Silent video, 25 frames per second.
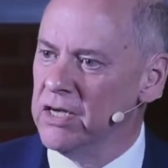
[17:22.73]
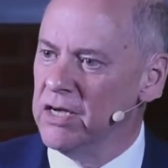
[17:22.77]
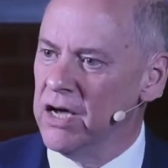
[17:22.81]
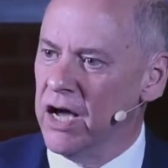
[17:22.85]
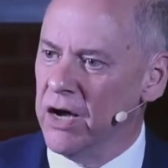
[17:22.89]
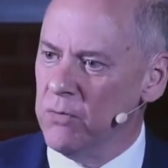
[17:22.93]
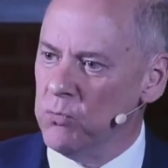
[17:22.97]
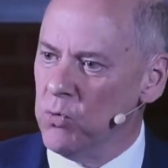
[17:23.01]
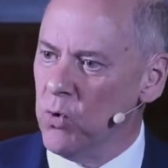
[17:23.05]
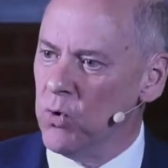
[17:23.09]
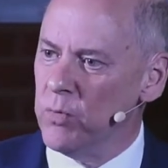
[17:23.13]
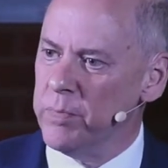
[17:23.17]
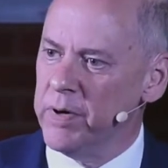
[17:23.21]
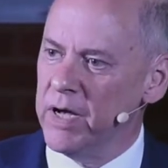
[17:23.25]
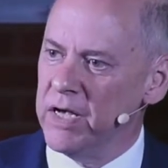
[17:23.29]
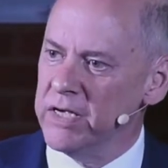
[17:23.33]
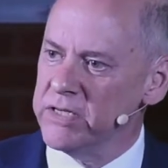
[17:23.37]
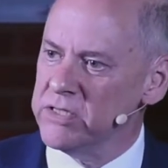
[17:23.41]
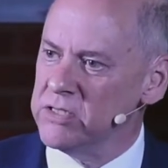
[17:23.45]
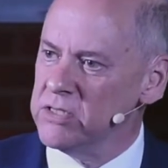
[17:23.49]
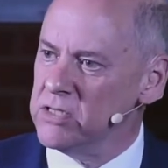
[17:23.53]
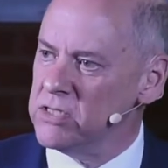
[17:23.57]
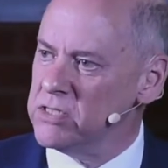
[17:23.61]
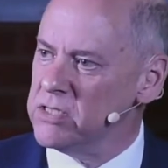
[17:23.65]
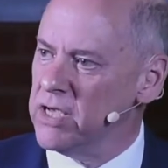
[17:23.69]
I walked
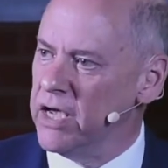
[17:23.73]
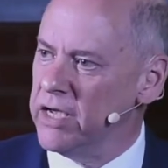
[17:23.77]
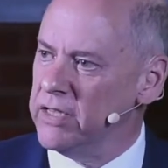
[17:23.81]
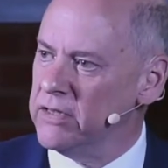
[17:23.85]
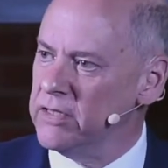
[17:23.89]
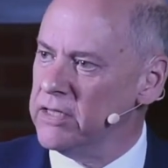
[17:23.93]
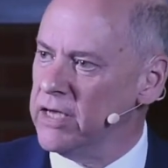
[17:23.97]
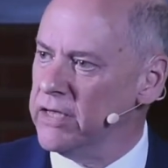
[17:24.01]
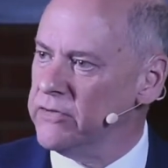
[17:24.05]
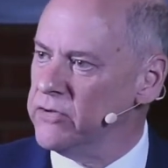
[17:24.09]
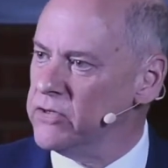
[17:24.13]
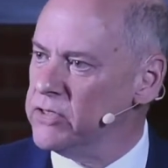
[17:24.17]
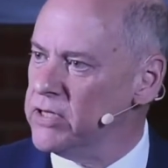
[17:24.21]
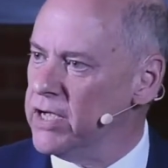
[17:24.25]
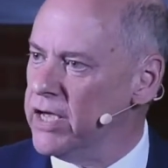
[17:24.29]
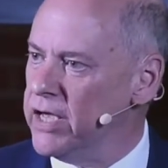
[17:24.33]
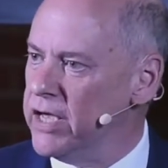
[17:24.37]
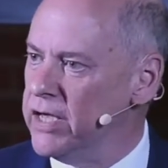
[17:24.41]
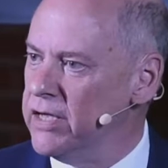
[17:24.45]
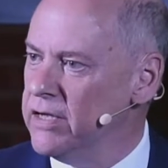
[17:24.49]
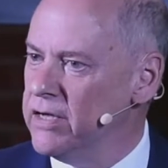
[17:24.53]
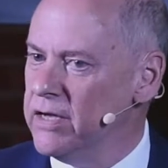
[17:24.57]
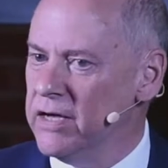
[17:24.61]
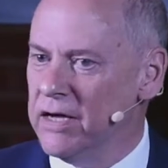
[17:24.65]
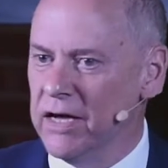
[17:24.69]
past the site the other
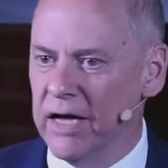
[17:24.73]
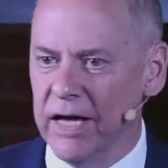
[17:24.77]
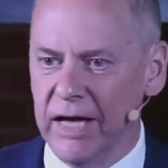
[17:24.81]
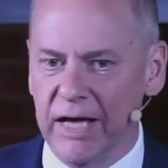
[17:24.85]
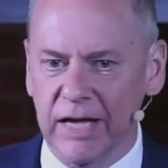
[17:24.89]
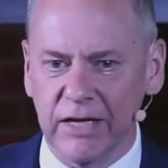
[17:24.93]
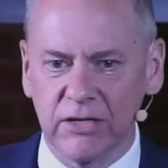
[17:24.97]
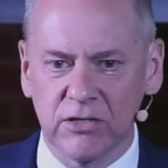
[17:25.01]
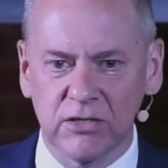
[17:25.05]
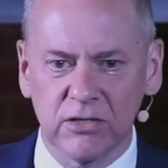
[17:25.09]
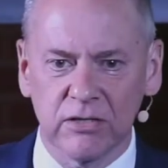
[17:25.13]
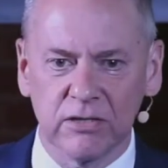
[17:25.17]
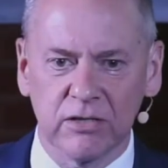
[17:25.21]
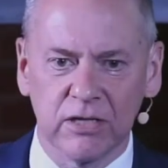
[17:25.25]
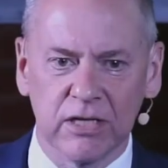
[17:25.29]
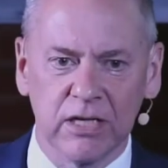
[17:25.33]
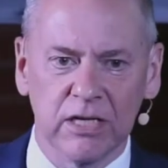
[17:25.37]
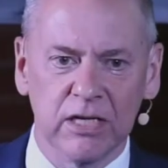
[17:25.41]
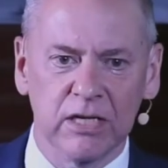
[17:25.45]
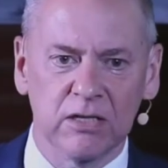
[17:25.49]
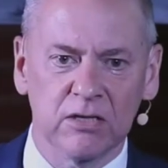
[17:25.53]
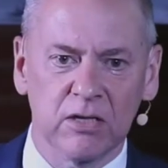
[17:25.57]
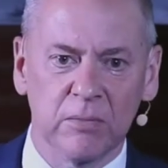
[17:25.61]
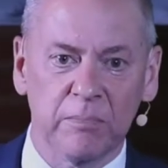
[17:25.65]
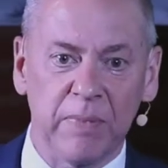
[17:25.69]
day, and
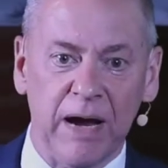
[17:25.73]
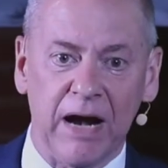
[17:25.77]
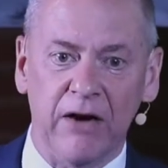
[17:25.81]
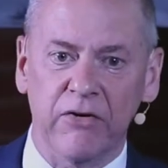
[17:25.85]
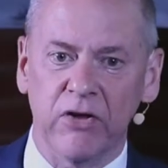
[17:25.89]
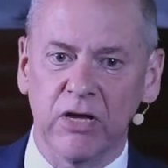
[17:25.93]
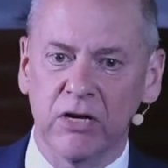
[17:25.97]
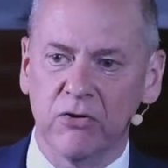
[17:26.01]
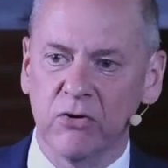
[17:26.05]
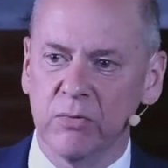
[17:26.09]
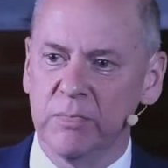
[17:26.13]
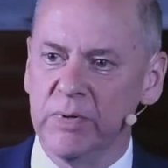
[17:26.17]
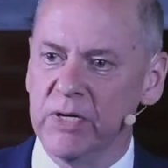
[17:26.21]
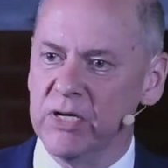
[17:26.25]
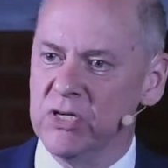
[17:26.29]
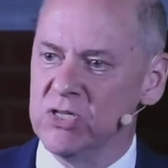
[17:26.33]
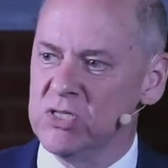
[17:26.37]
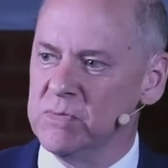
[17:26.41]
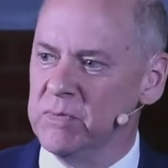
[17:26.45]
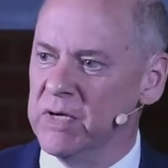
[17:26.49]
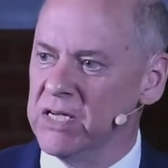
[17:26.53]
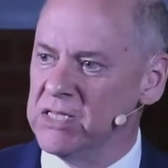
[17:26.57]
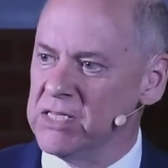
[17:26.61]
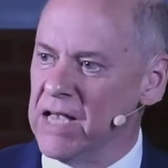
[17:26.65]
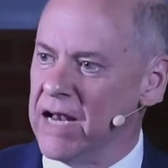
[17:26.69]
the barrier appears
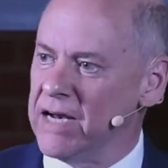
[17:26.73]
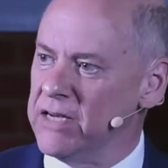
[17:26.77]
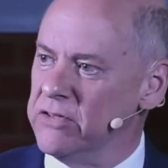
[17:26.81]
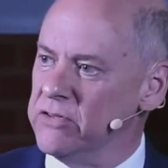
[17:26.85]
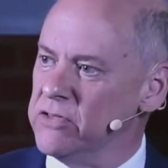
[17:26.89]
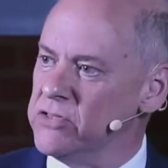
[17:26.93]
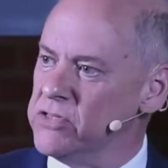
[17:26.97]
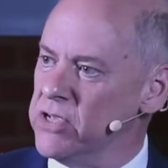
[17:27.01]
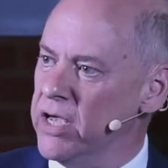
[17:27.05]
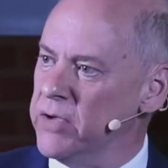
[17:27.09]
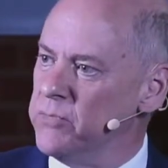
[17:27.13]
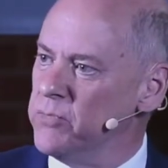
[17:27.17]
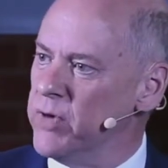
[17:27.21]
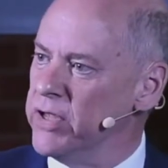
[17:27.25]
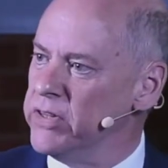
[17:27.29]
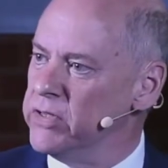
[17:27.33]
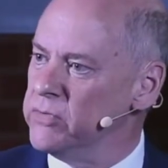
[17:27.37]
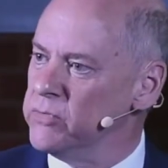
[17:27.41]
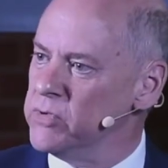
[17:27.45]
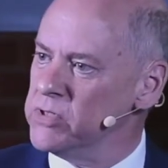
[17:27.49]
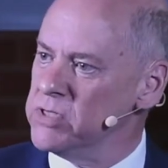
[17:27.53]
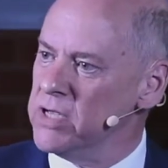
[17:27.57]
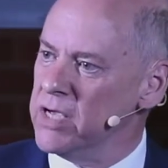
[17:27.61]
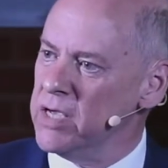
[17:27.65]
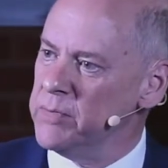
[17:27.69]
to be exactly the same one
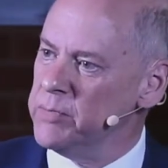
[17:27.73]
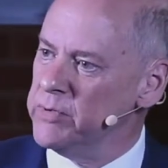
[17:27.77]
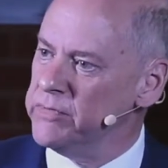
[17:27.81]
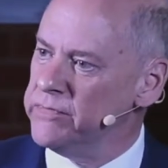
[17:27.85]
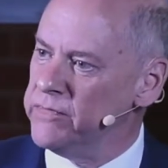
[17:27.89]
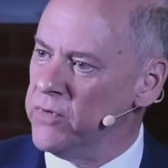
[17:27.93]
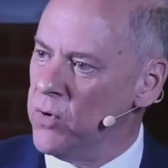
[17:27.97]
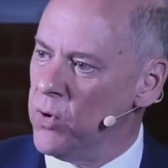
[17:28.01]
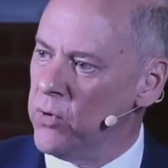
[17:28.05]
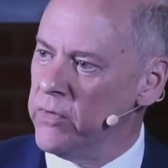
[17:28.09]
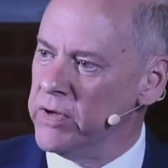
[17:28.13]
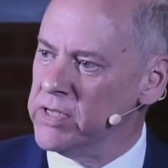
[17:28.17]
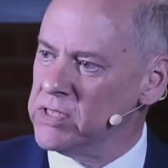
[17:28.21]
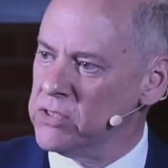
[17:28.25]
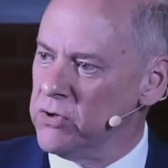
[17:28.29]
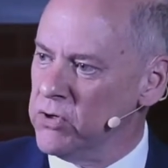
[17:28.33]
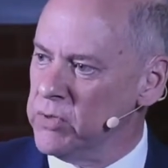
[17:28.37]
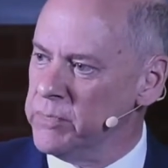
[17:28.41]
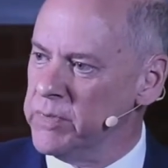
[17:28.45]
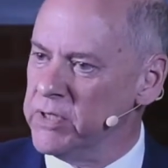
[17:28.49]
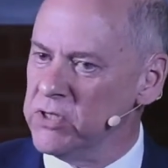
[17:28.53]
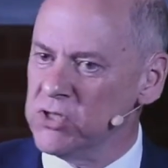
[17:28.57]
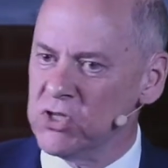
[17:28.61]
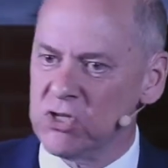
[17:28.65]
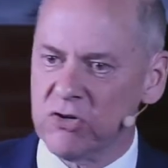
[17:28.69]
that was there before. It's got a
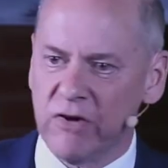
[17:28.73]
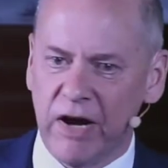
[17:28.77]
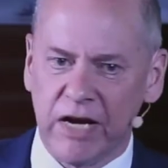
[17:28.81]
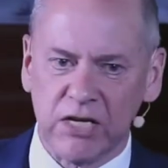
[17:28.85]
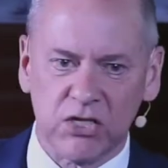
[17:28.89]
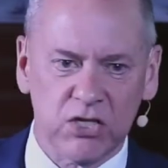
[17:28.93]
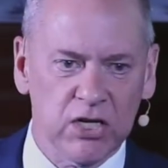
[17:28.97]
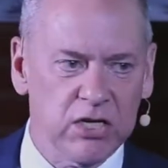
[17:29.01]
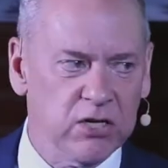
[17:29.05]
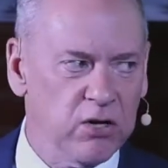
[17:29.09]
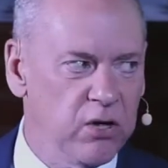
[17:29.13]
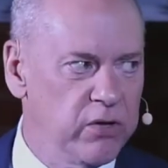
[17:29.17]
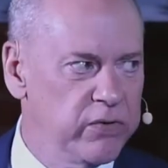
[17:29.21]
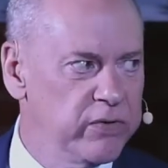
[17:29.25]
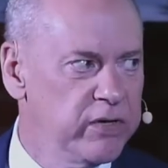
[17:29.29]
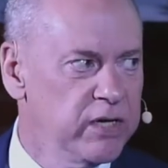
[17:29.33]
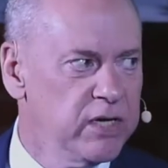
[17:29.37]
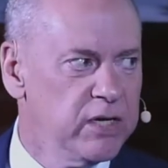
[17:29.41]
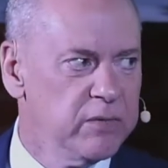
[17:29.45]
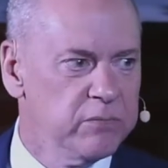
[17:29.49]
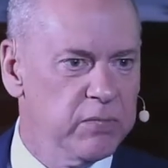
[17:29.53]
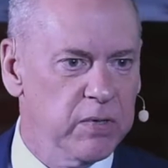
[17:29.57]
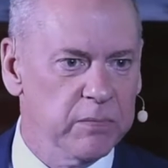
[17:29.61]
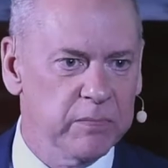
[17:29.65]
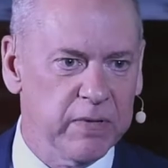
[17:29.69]
bit of scratching on,
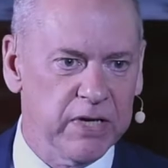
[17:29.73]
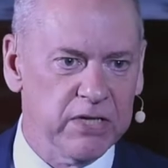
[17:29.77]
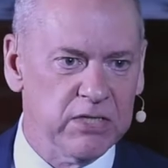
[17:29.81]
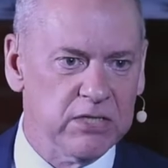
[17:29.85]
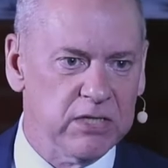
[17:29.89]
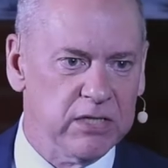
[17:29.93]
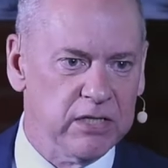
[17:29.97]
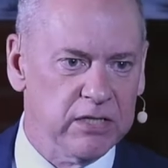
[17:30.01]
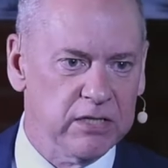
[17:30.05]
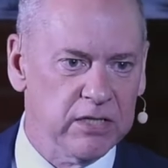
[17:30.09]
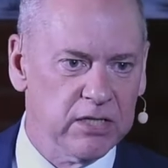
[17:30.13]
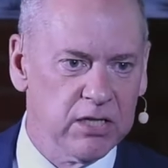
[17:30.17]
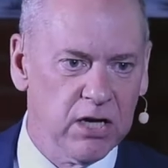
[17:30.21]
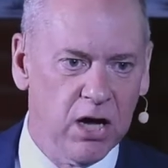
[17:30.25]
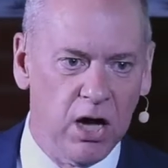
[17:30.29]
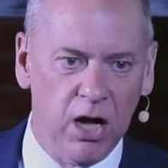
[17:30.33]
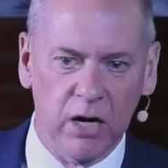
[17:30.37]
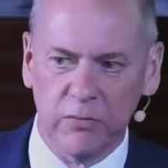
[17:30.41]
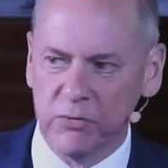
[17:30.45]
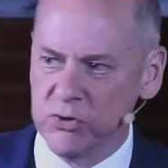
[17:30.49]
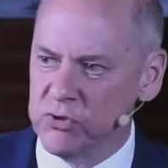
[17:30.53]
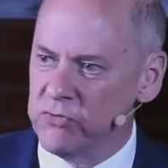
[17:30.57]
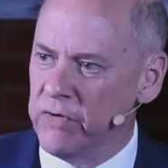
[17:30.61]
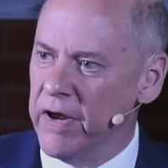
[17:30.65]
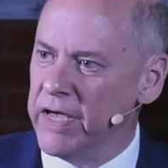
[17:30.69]
but basically the
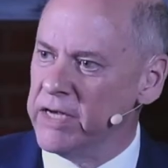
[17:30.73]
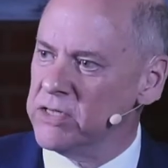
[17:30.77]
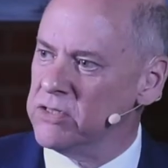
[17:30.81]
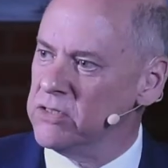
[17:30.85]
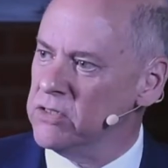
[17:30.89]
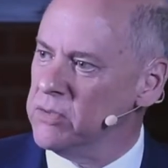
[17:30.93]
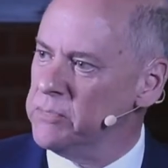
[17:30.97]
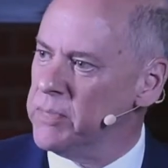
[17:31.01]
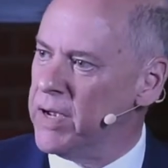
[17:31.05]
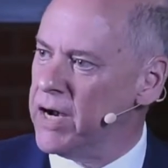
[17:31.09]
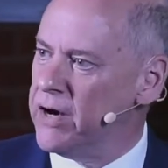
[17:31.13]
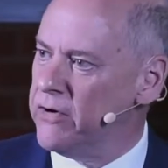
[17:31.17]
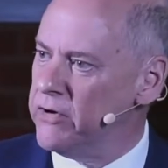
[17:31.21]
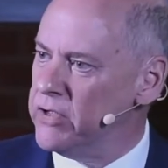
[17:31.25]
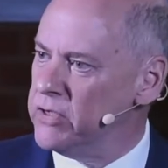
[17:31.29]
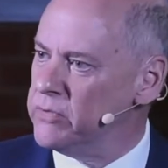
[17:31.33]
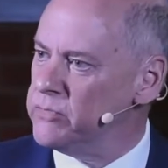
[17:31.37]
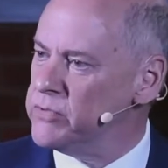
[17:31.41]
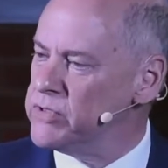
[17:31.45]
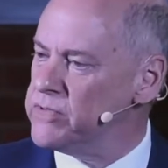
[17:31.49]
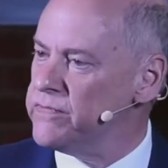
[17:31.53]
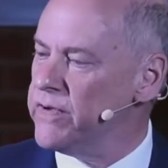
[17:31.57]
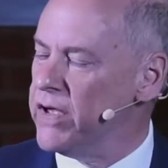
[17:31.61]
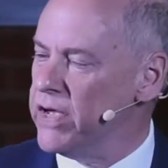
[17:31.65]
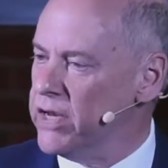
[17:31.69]
car was wrecked and the barrier
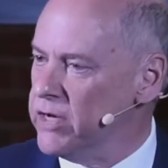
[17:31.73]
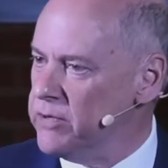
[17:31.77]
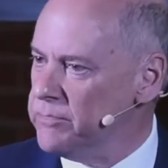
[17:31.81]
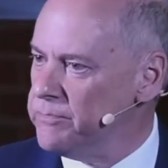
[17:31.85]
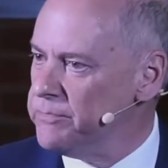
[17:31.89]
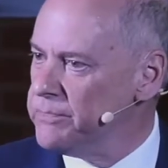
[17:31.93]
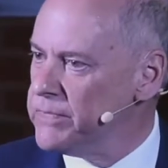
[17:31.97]
was fine.